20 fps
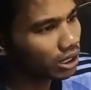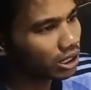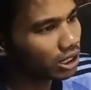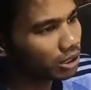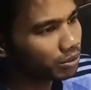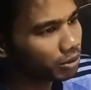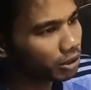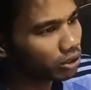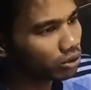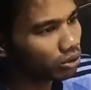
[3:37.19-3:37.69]

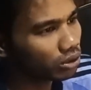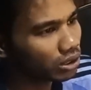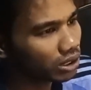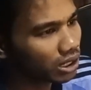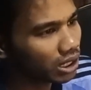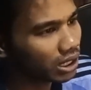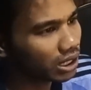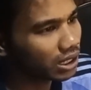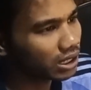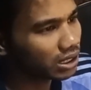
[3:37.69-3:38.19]
depend on
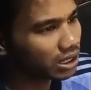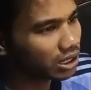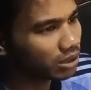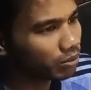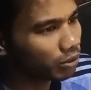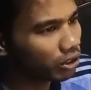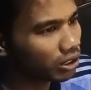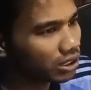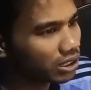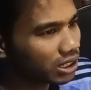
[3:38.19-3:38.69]
their rates,
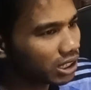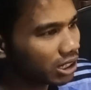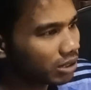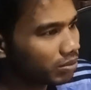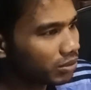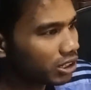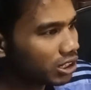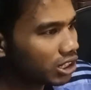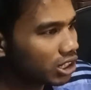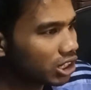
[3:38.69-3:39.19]
policy
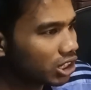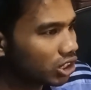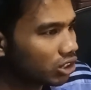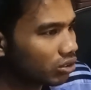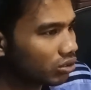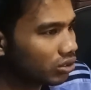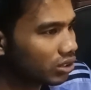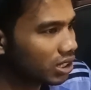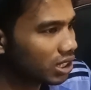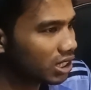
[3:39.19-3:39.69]

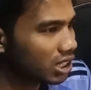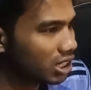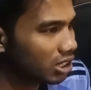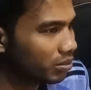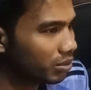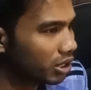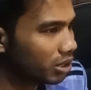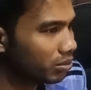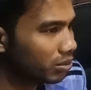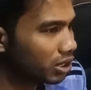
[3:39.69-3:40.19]
administration system
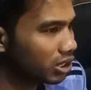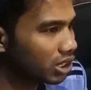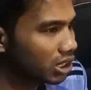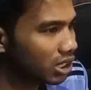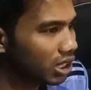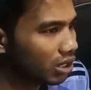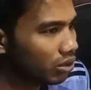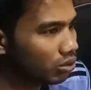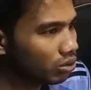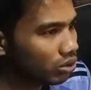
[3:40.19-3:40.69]
are
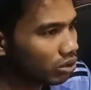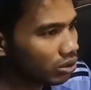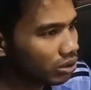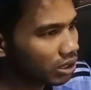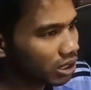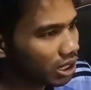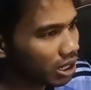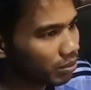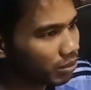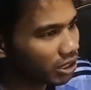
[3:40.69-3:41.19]
missing out on
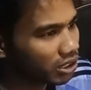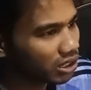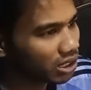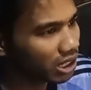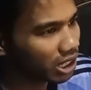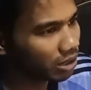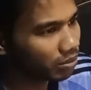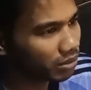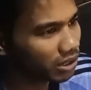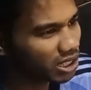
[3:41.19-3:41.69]
the
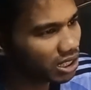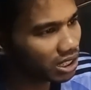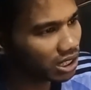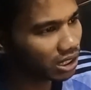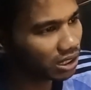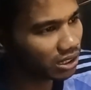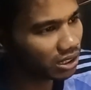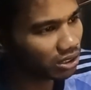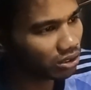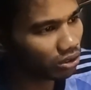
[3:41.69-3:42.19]
emerging
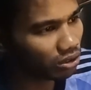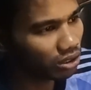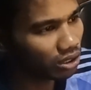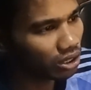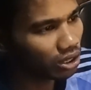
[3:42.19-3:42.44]
advancements